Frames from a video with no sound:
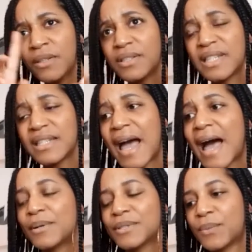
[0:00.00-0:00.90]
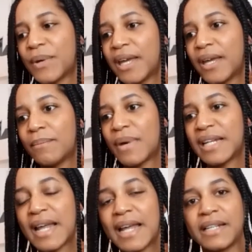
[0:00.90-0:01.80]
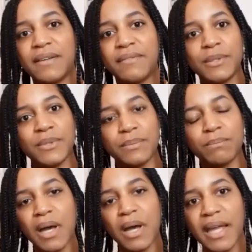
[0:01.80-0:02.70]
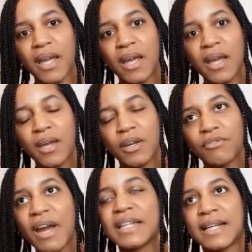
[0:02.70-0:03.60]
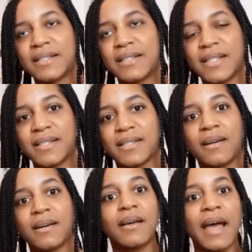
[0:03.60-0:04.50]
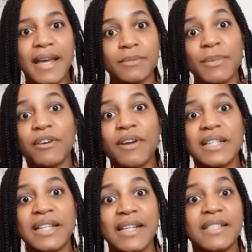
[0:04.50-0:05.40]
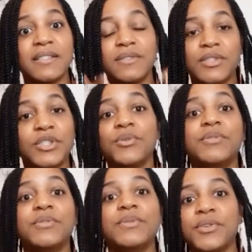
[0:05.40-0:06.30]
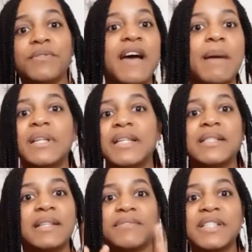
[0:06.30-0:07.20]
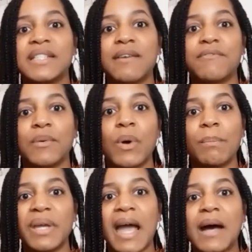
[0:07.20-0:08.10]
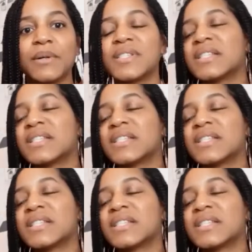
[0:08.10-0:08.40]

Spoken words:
was in the house where my nan lived, it was my granddad's sister and my granddad, and two families living together in one big house.